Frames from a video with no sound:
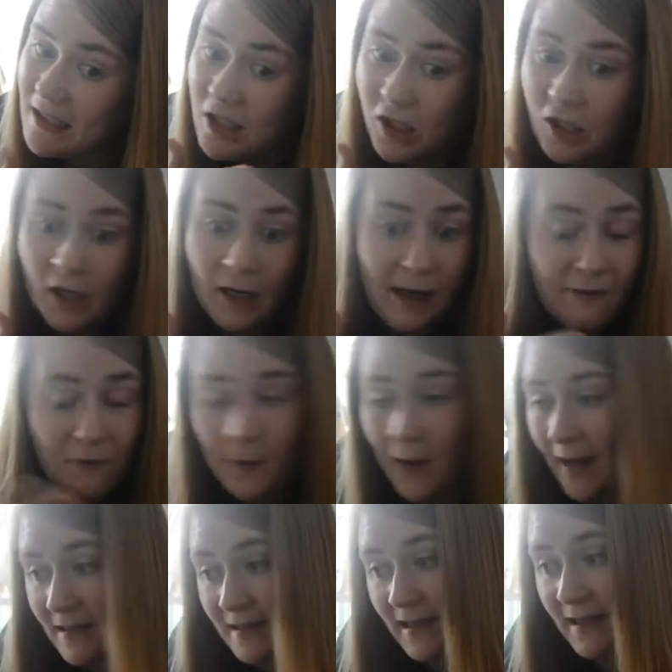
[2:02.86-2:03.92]
and you're gonna have
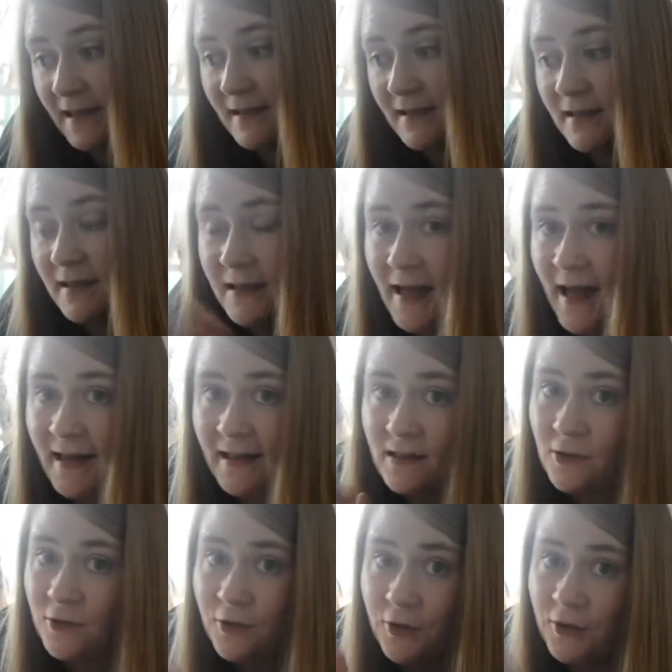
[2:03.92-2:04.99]
bad days. Today is
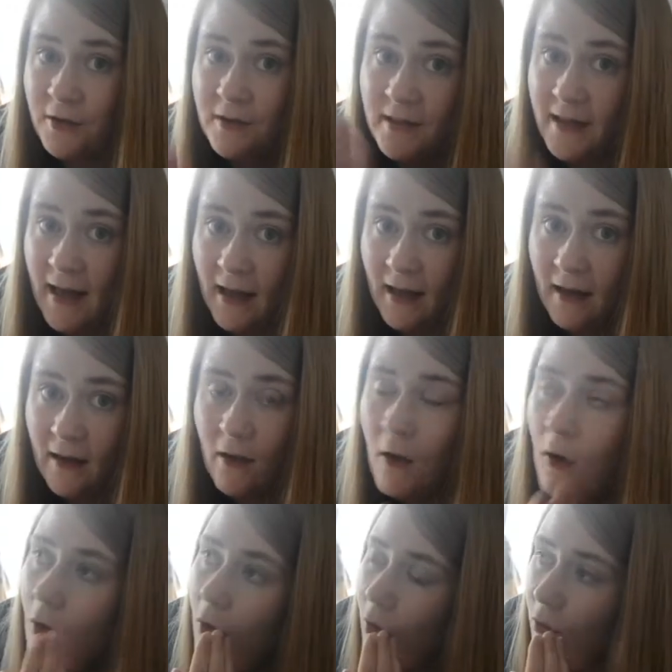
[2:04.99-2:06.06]
not a good day.
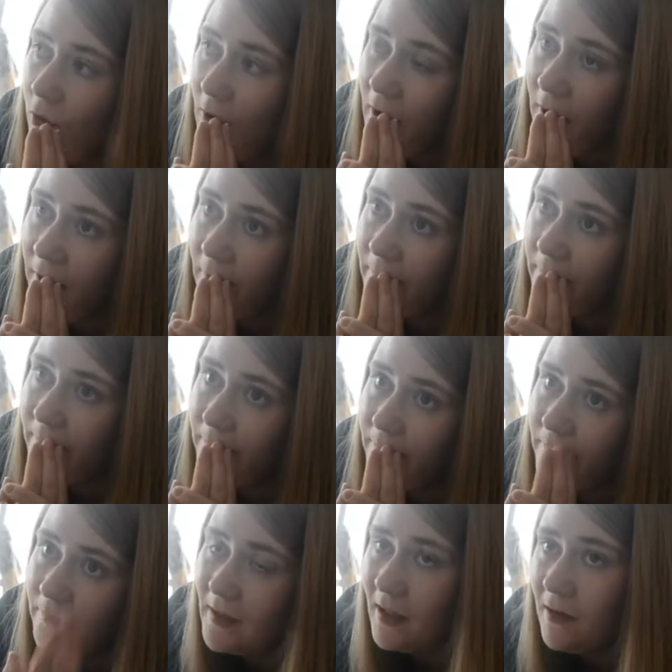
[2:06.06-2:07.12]
Although,
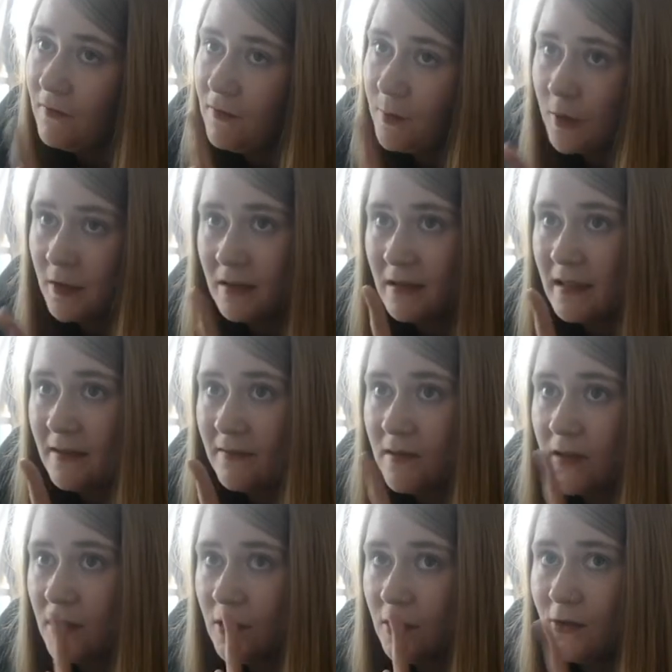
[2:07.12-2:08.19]
think of the
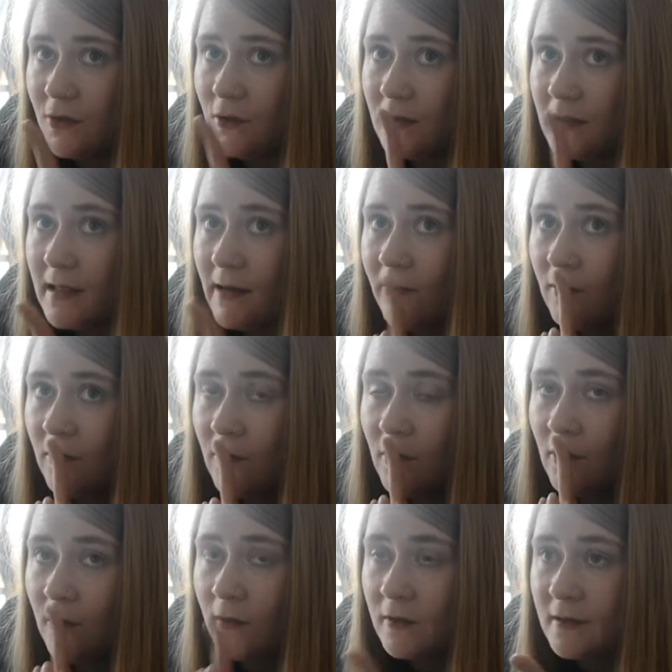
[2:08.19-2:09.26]
positives, you sorted out
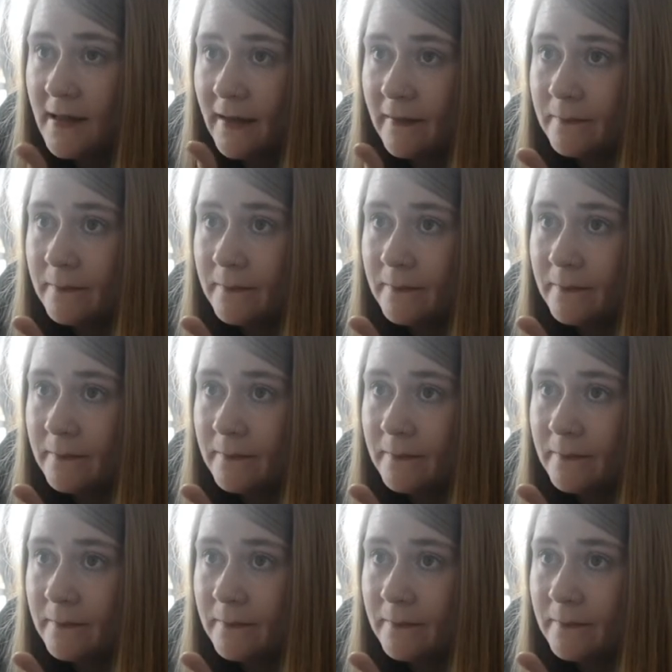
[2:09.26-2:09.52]
the closet.